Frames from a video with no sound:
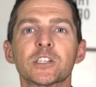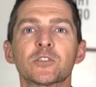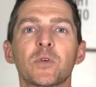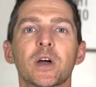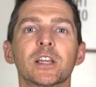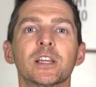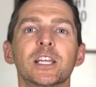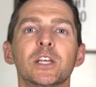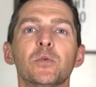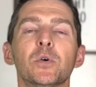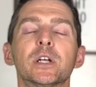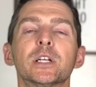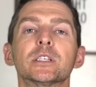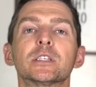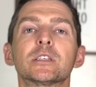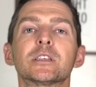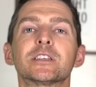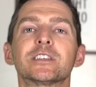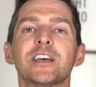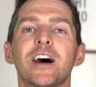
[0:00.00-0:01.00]
why Leawood is
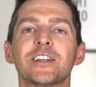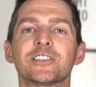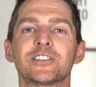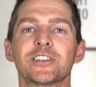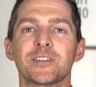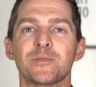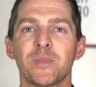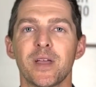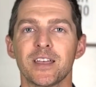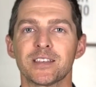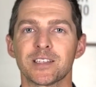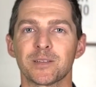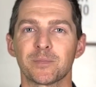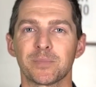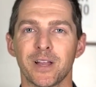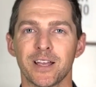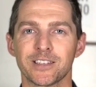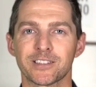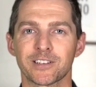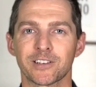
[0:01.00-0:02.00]
such an amazing
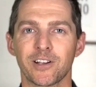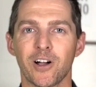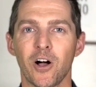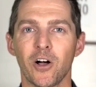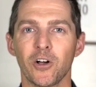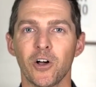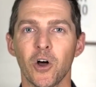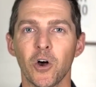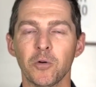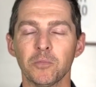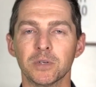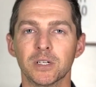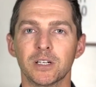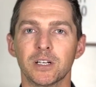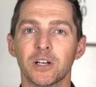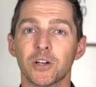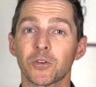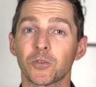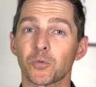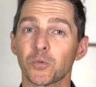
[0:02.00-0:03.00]
place to call home.
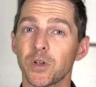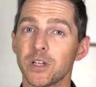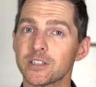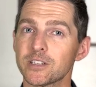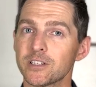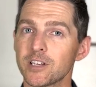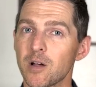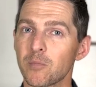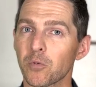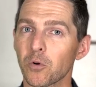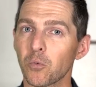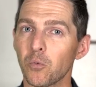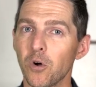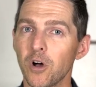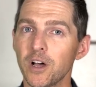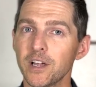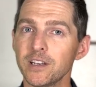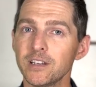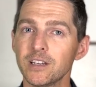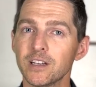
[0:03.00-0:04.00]
Reason number
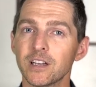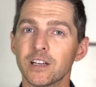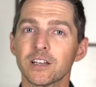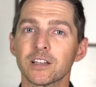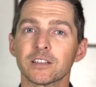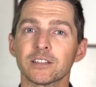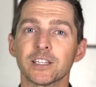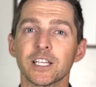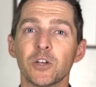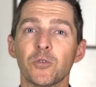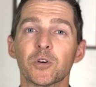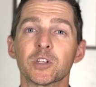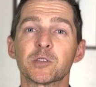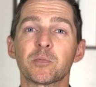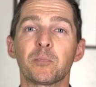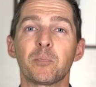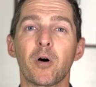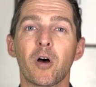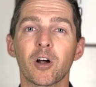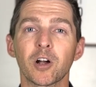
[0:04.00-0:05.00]
1, Leawood's
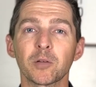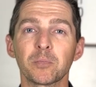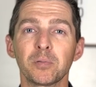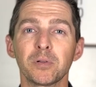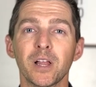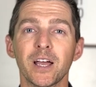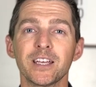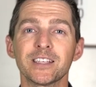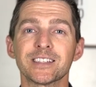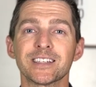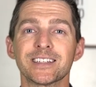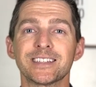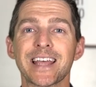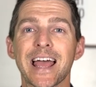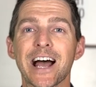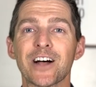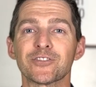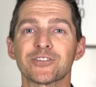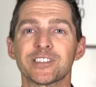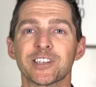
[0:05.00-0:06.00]
Park Place and
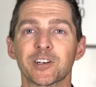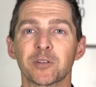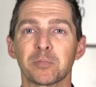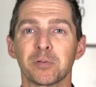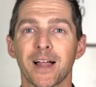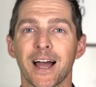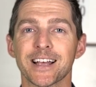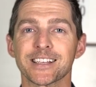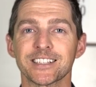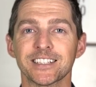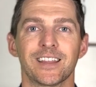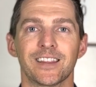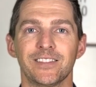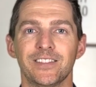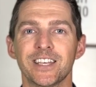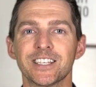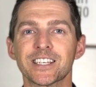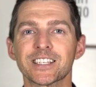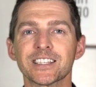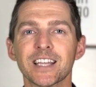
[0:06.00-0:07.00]
Town Center Plaza.
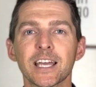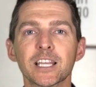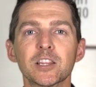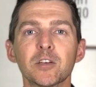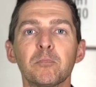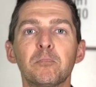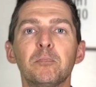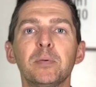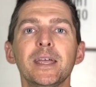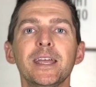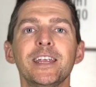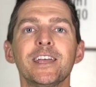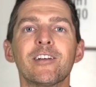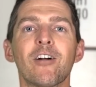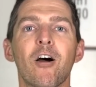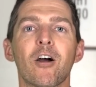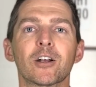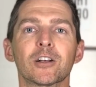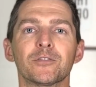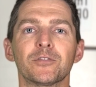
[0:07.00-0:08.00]
This is like the beating
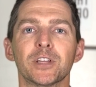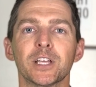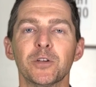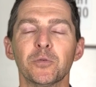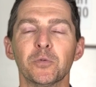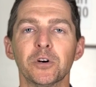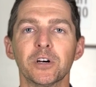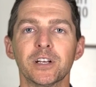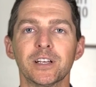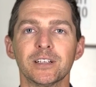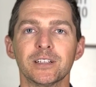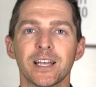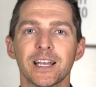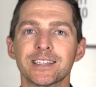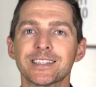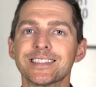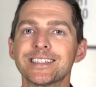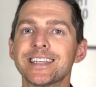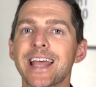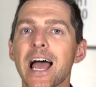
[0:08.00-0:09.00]
heart of Leawood.
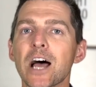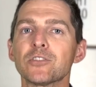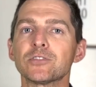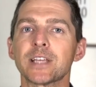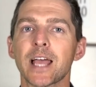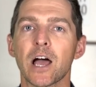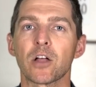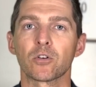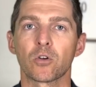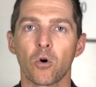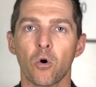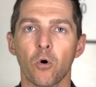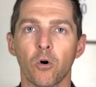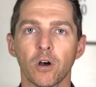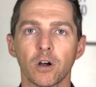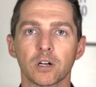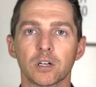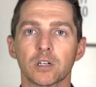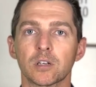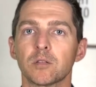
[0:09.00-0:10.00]
It's downtown
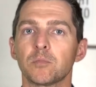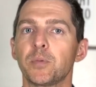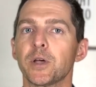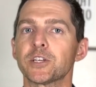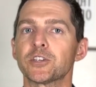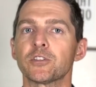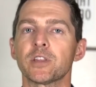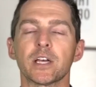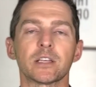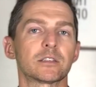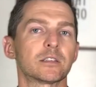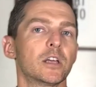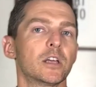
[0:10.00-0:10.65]
core. Picture this.